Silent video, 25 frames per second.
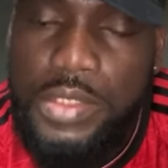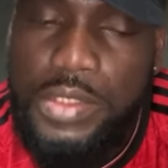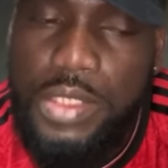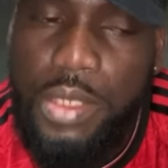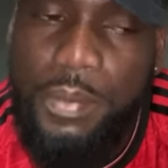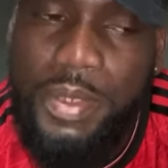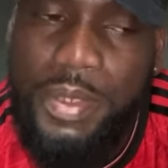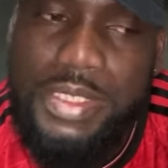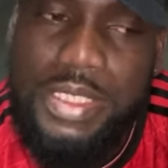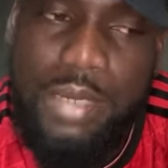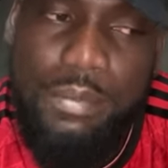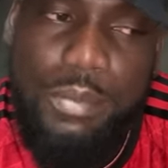
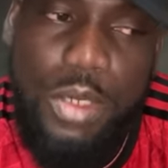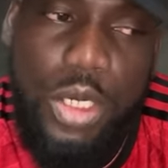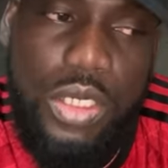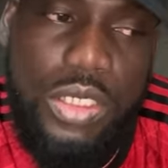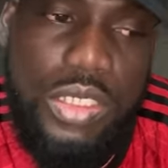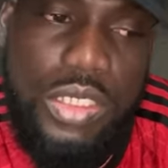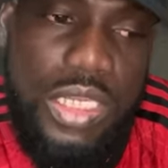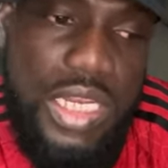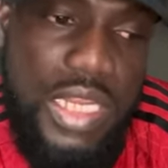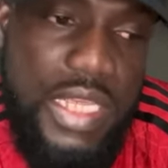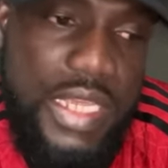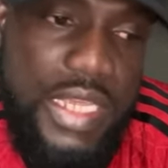So what
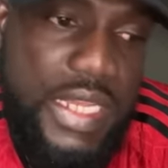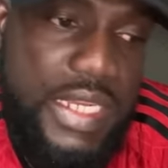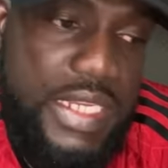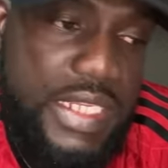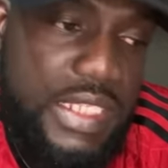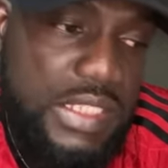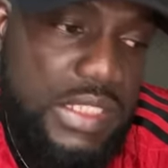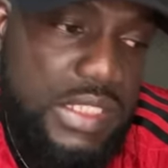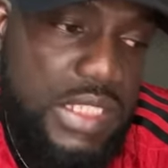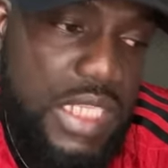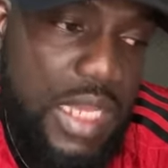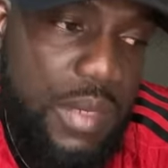about the
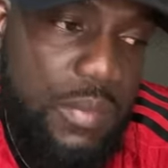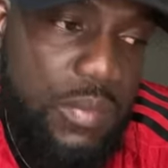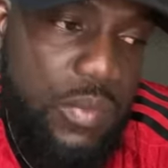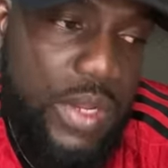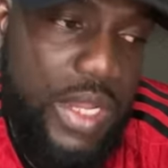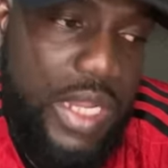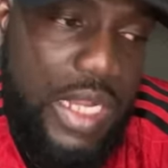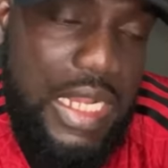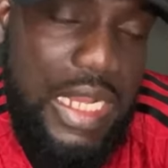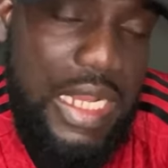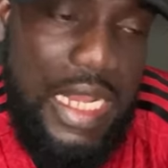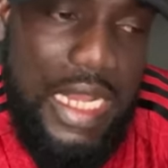ladies them
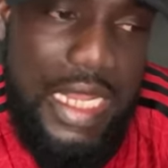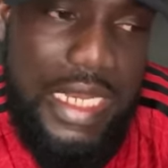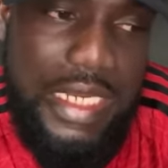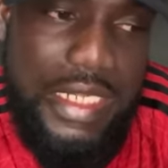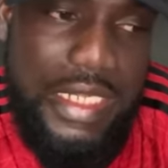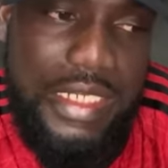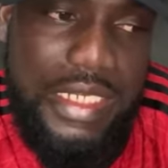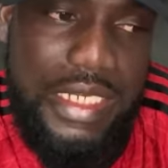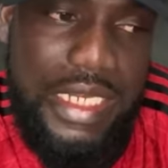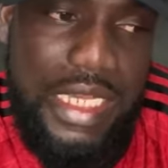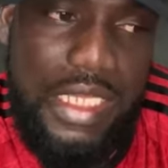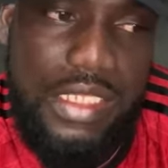were
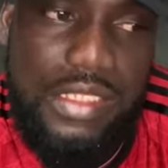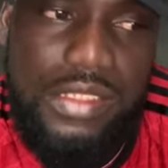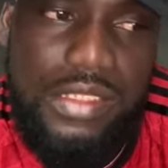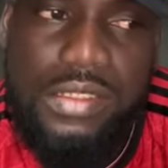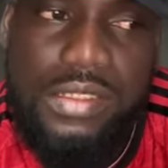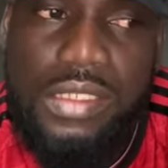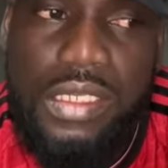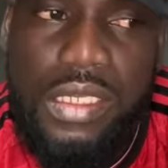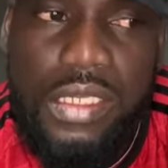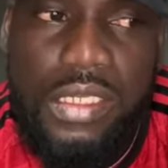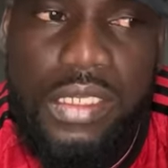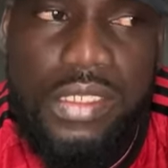calling
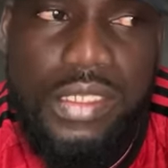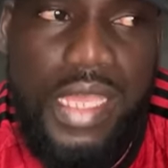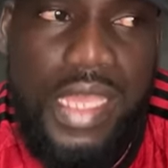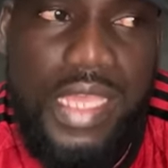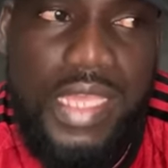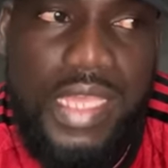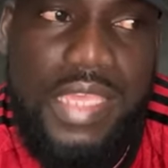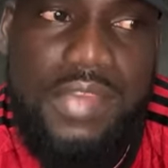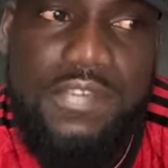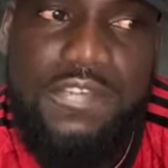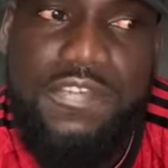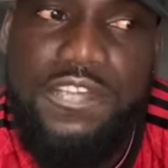and
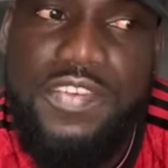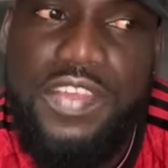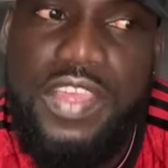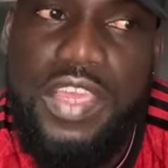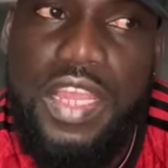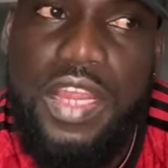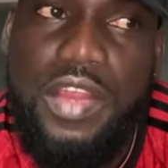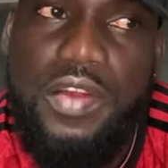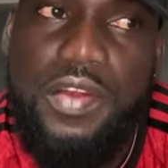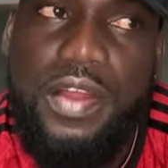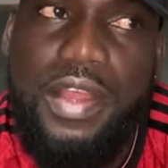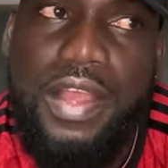then give
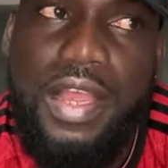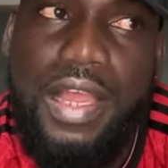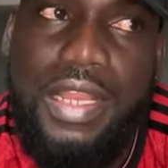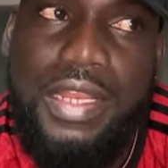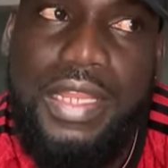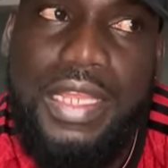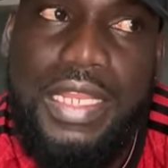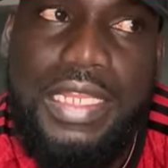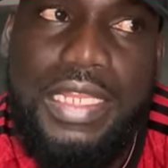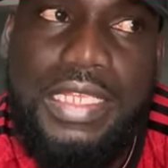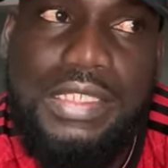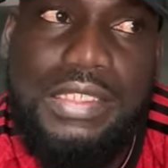fear
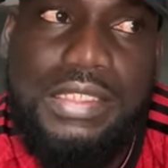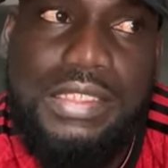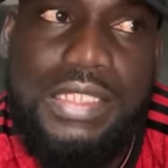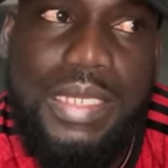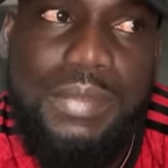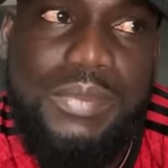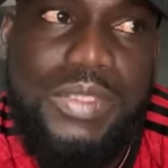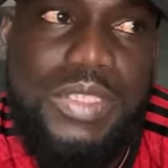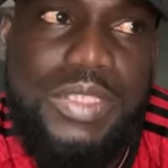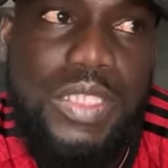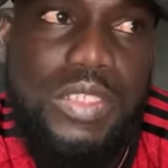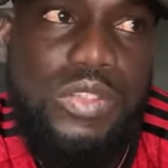analysts
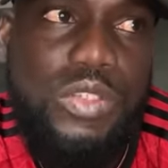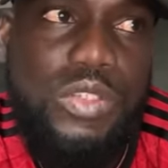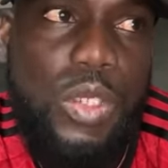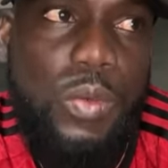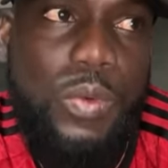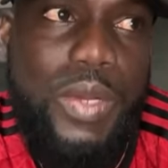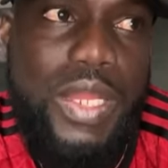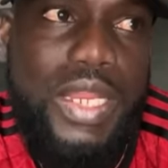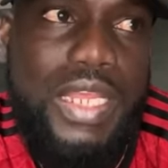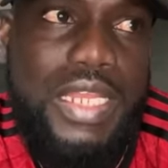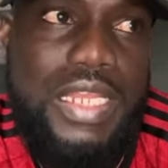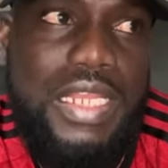them? So
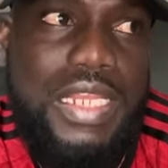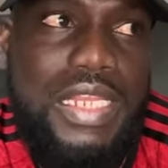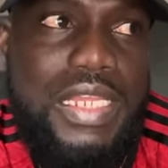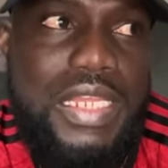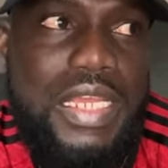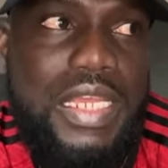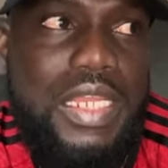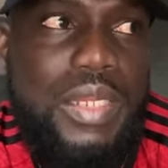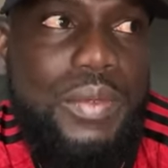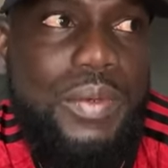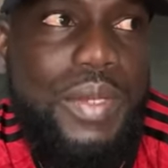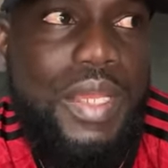some one of the
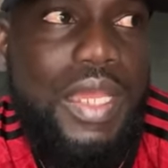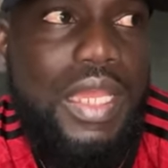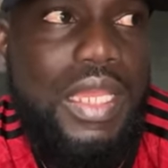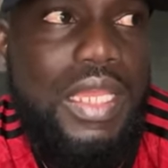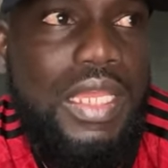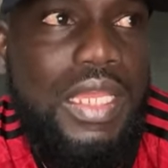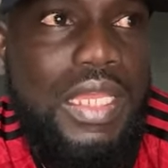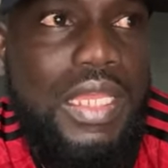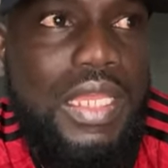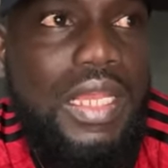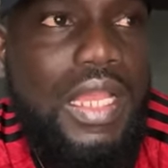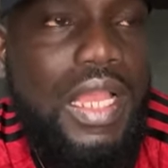ladies were
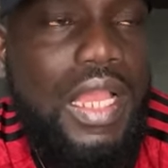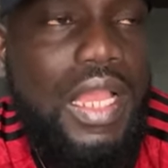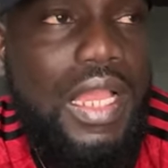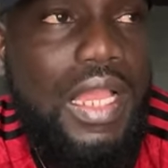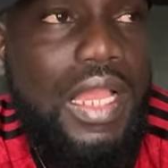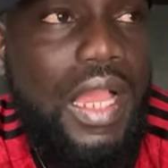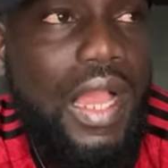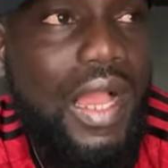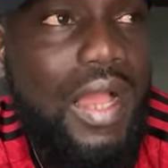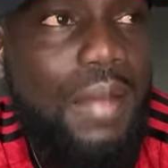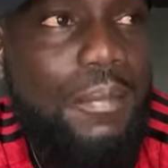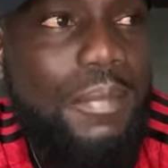
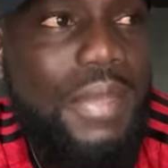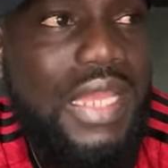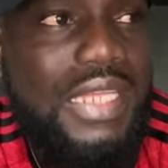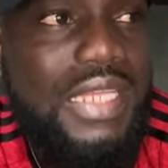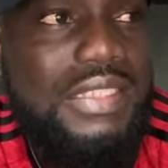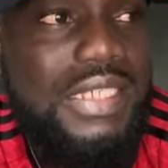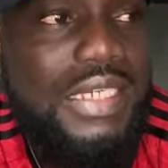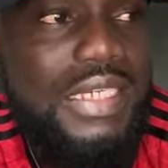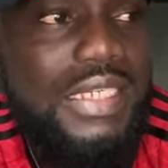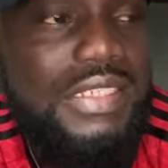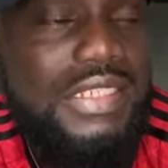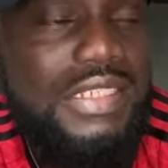caught my
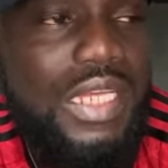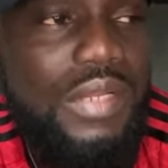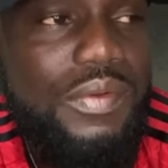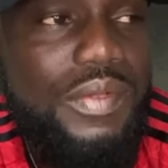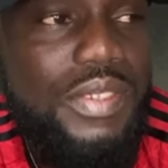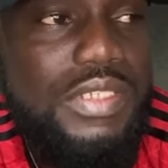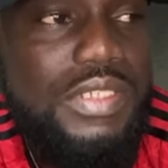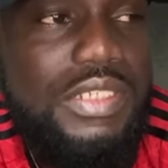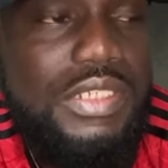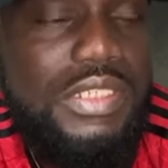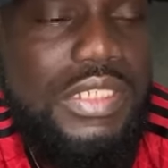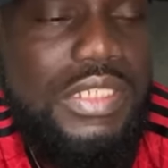attention
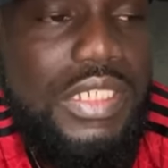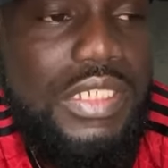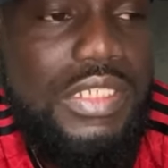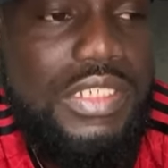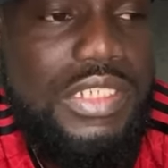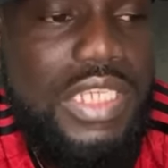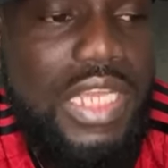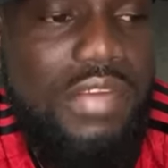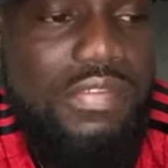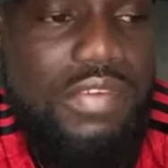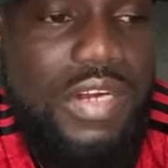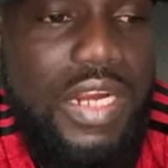when she said
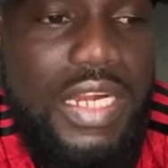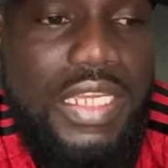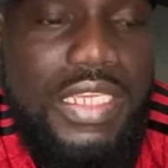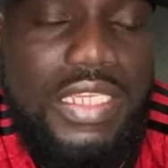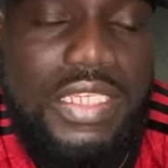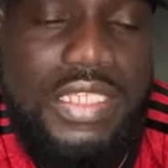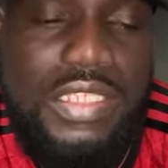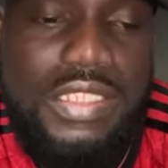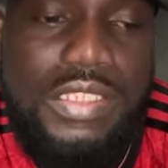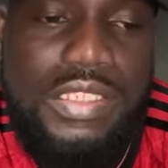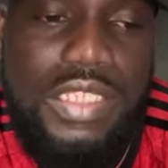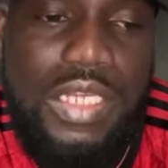she have her
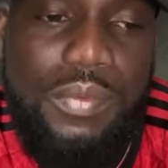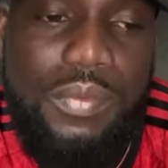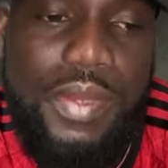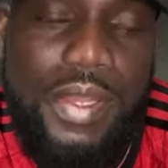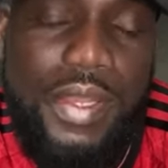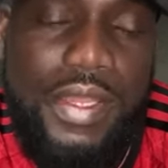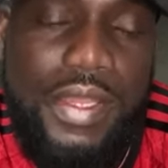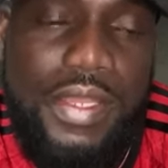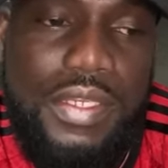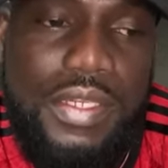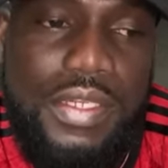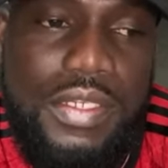kids then
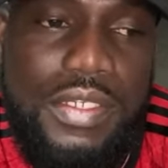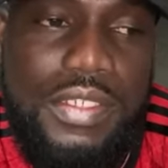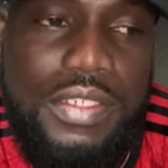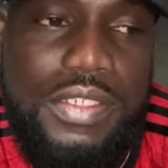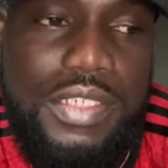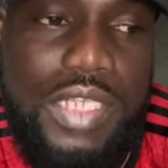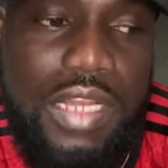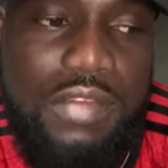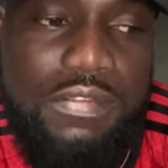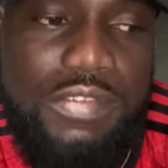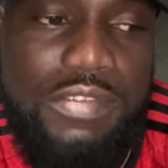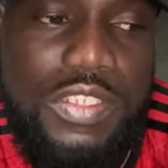where
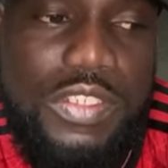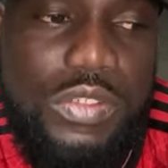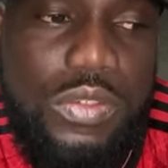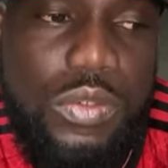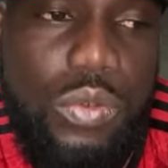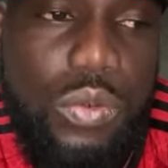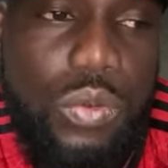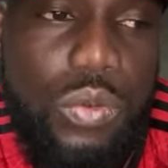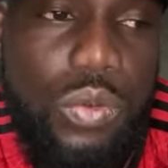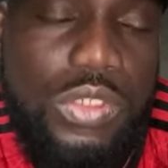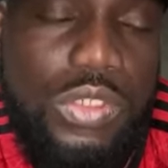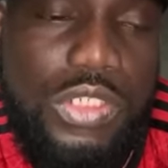she have
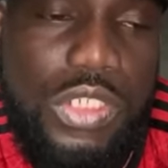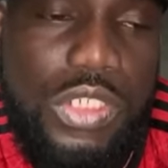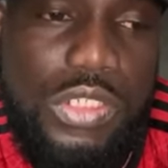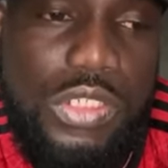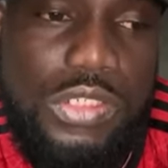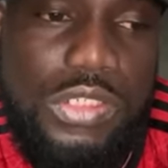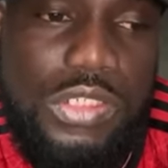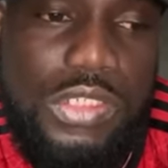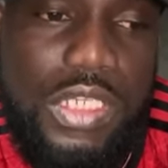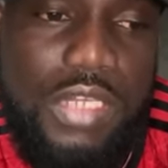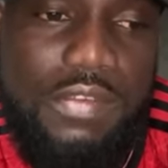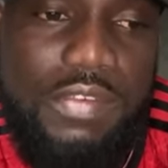school, so
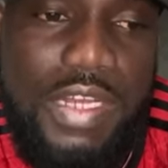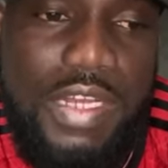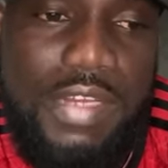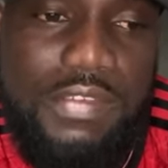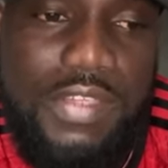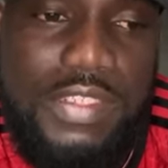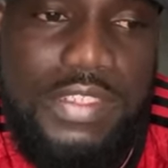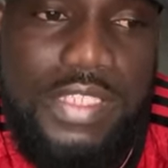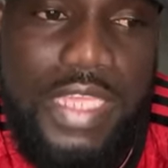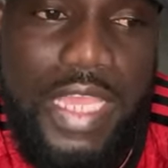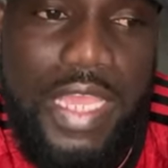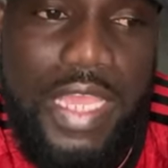she never have
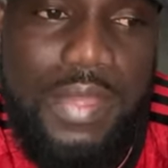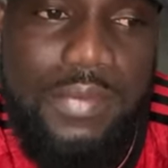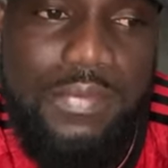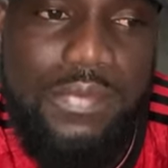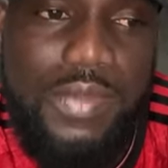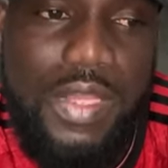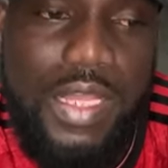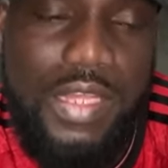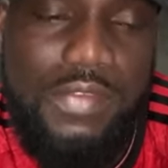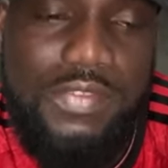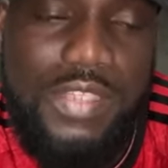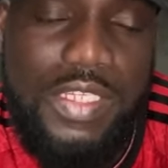no
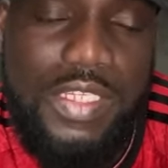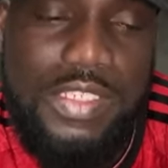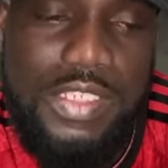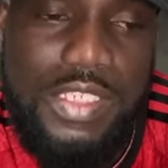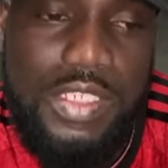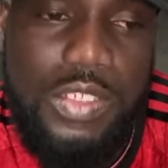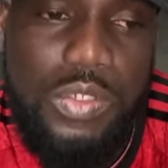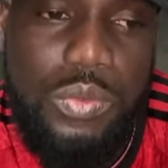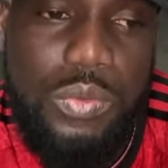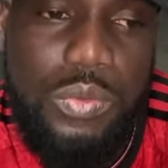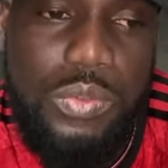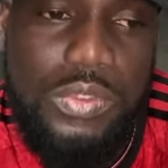time after
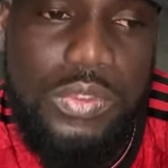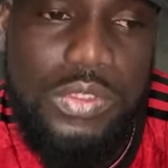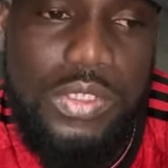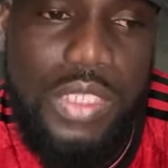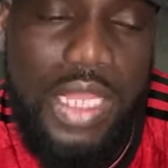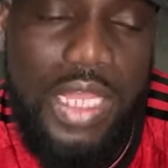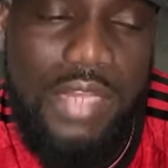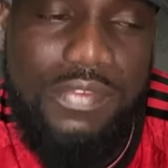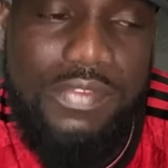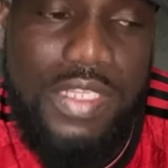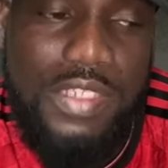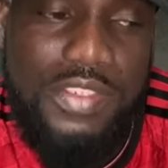she lose,
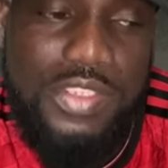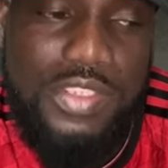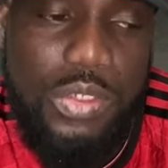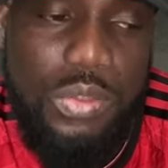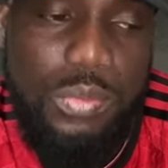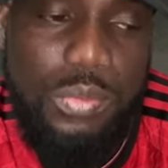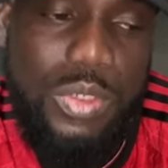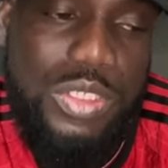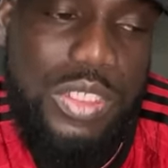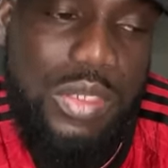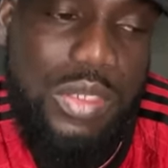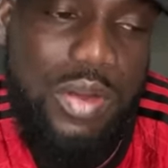after she
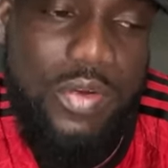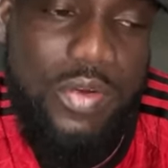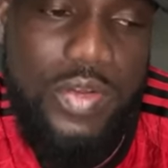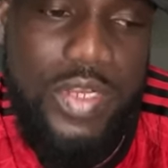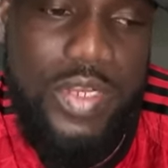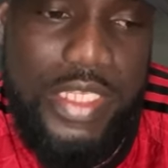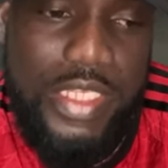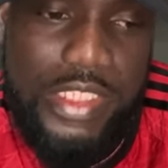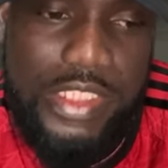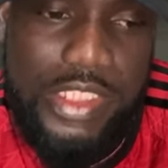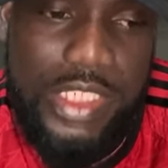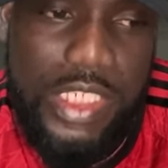come out of a
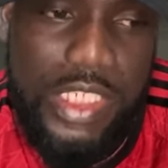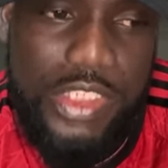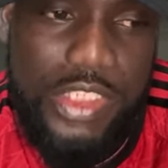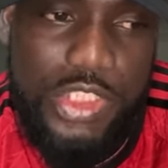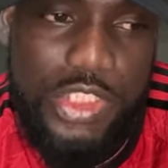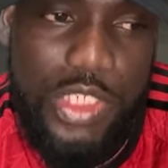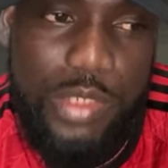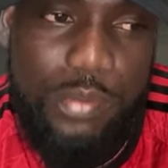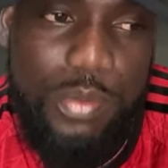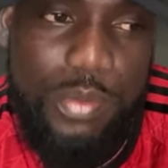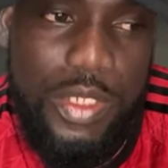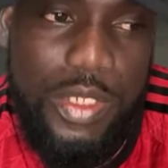
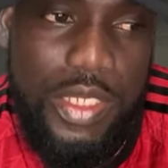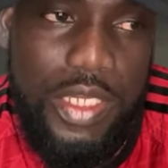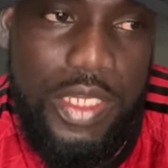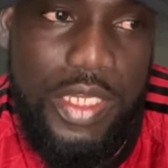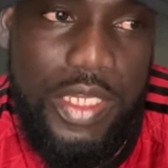relationship.